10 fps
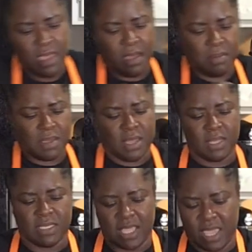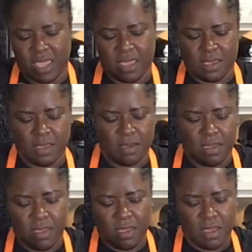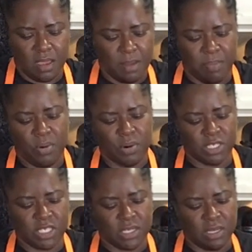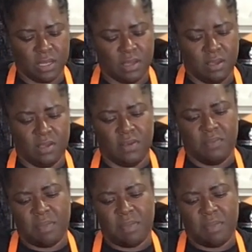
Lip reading: I'm going to take a portion of